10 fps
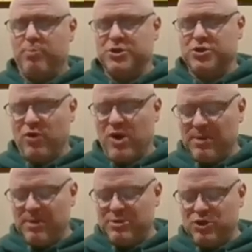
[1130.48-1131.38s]
or
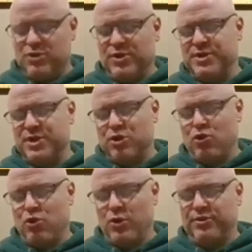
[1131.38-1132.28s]
prescribed duties
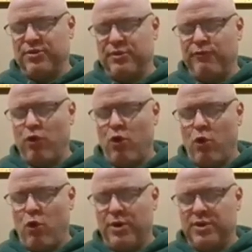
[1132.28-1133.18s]
according to the
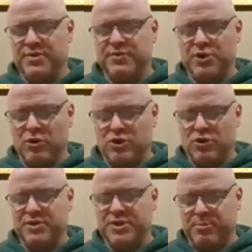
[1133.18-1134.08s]
4 orders of
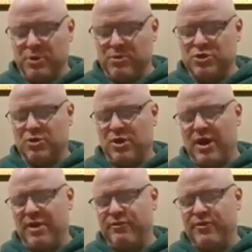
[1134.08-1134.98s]
social and spiritual
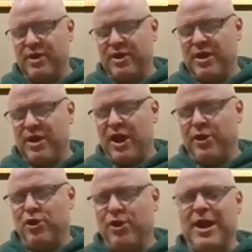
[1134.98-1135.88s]
life
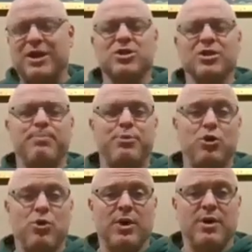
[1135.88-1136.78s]
are not actually
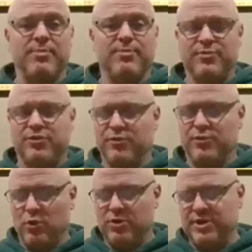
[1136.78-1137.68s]
pure
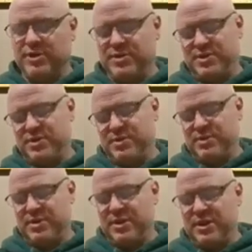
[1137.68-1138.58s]
devotees.
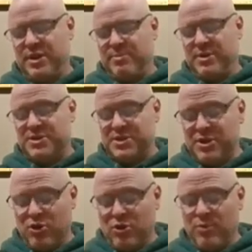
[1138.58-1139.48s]
But
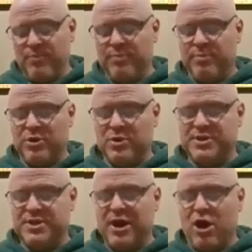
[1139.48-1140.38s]
still,
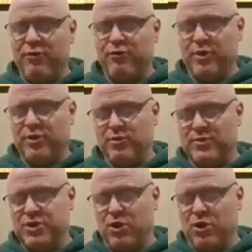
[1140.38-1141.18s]
because they are offering the